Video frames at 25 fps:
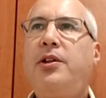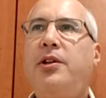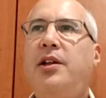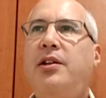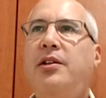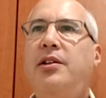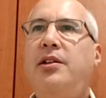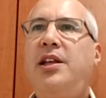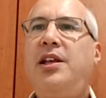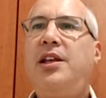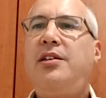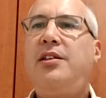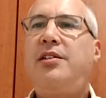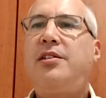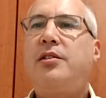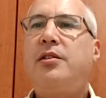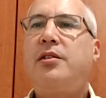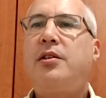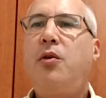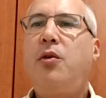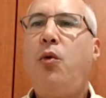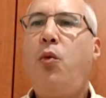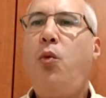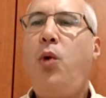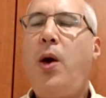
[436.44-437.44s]
that this
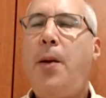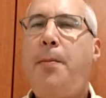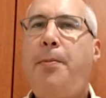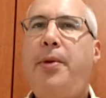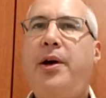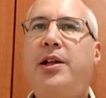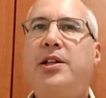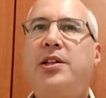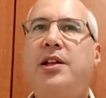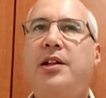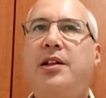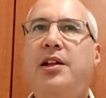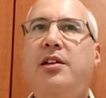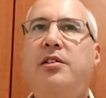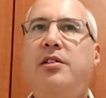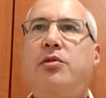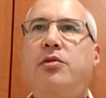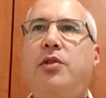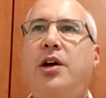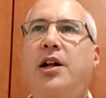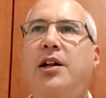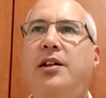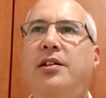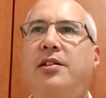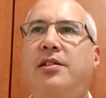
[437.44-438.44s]
weapon that
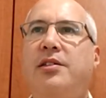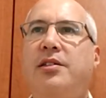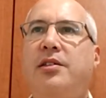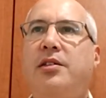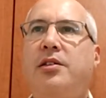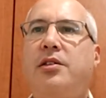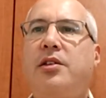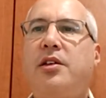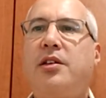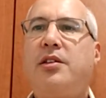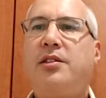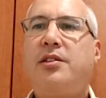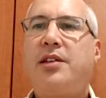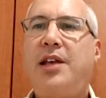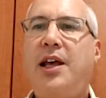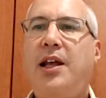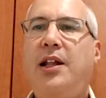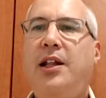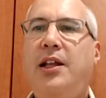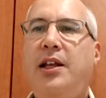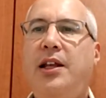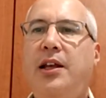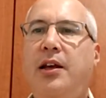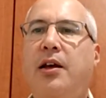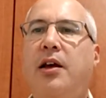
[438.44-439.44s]
Israel is
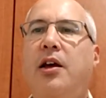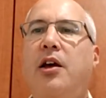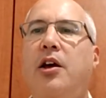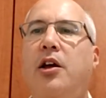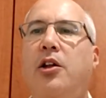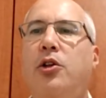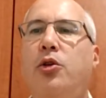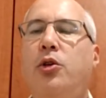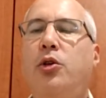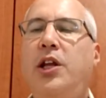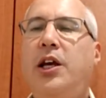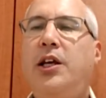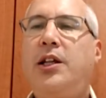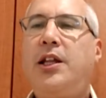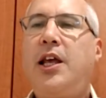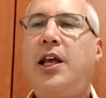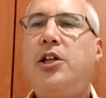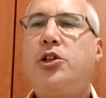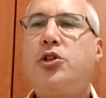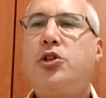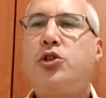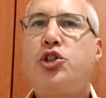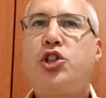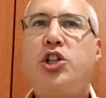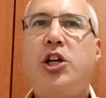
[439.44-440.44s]
selling to
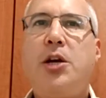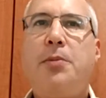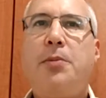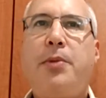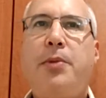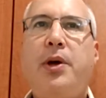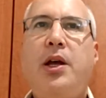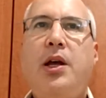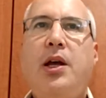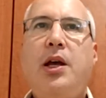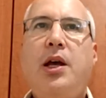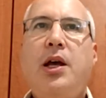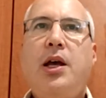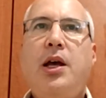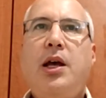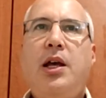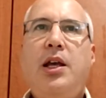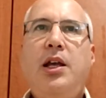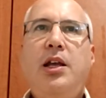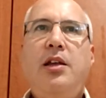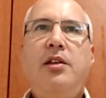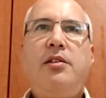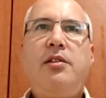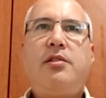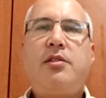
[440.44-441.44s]
dictatorship
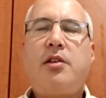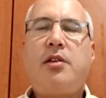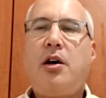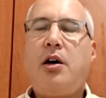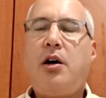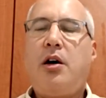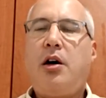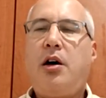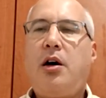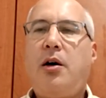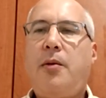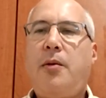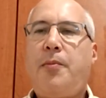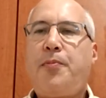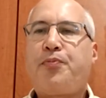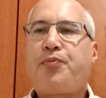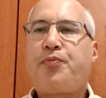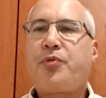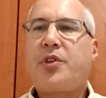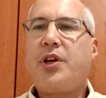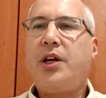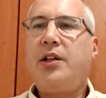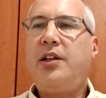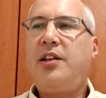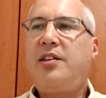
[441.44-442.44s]
is
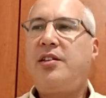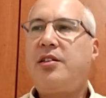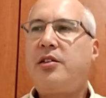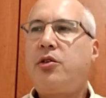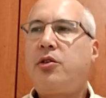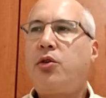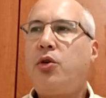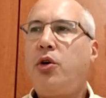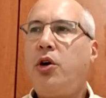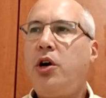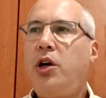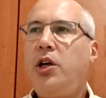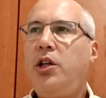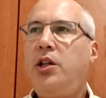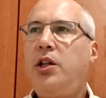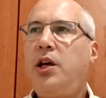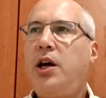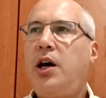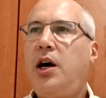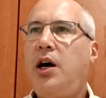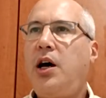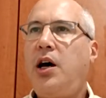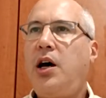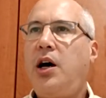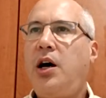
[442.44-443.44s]
destroyed
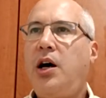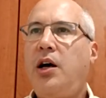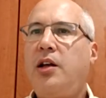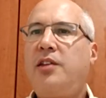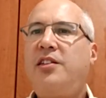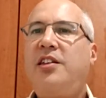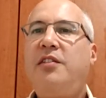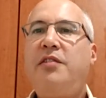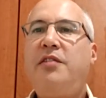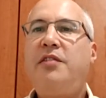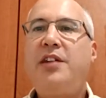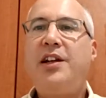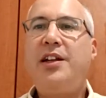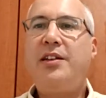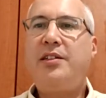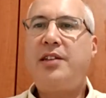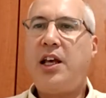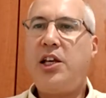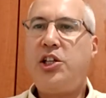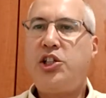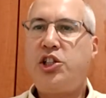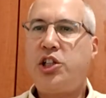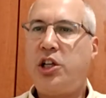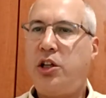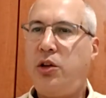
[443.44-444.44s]

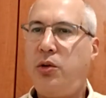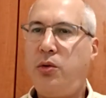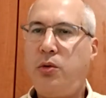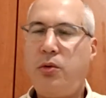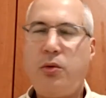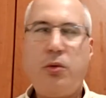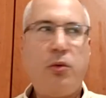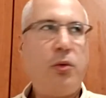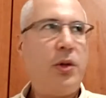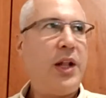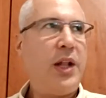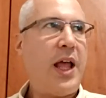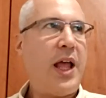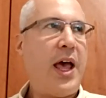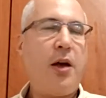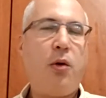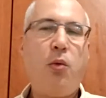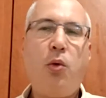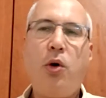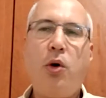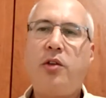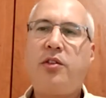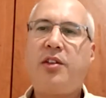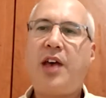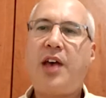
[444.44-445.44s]
civilization, like
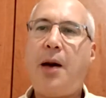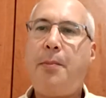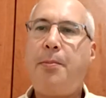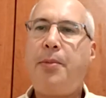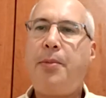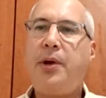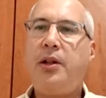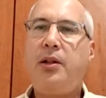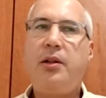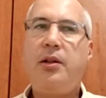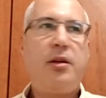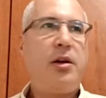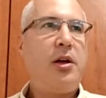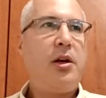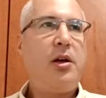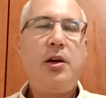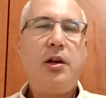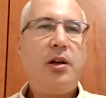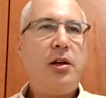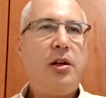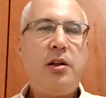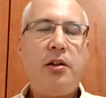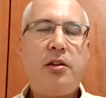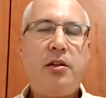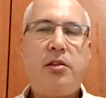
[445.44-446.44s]
what's happened
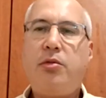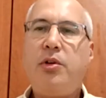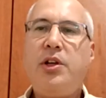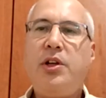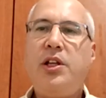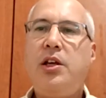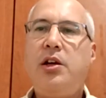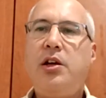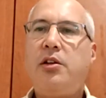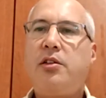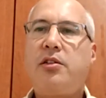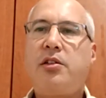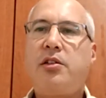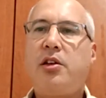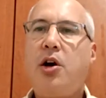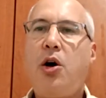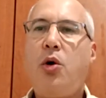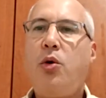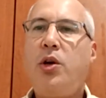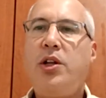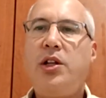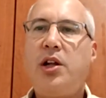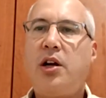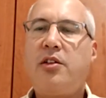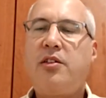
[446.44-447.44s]
3 years ago
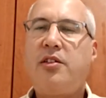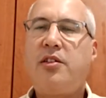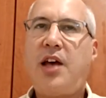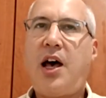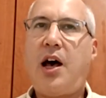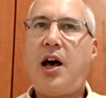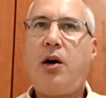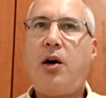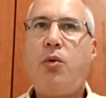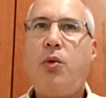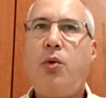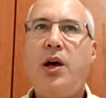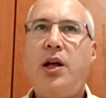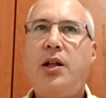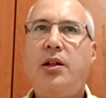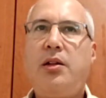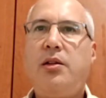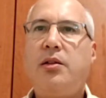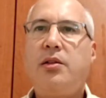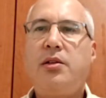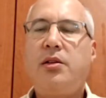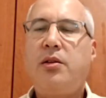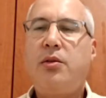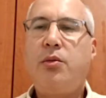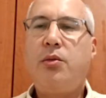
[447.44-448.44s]
in Artsakh,
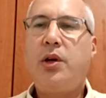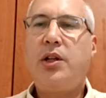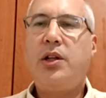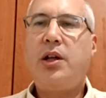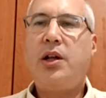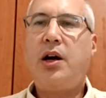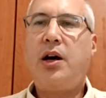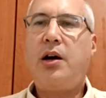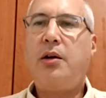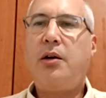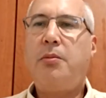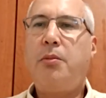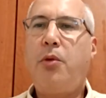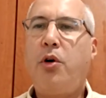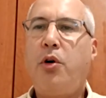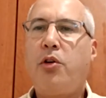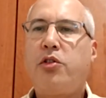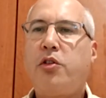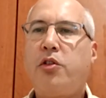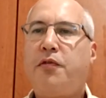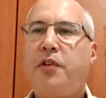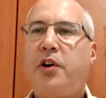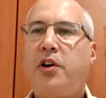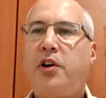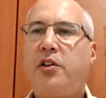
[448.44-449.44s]
when most
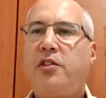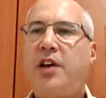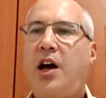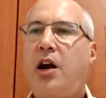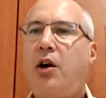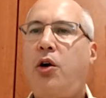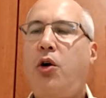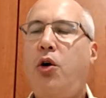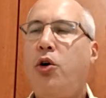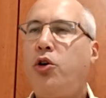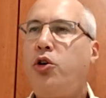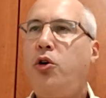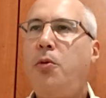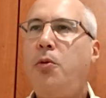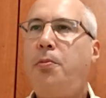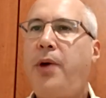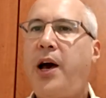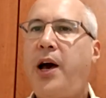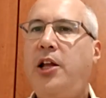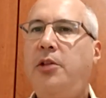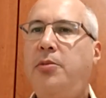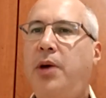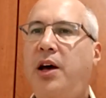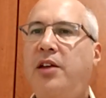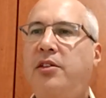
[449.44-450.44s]
of Artsakh
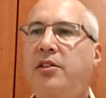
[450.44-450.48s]
occupied by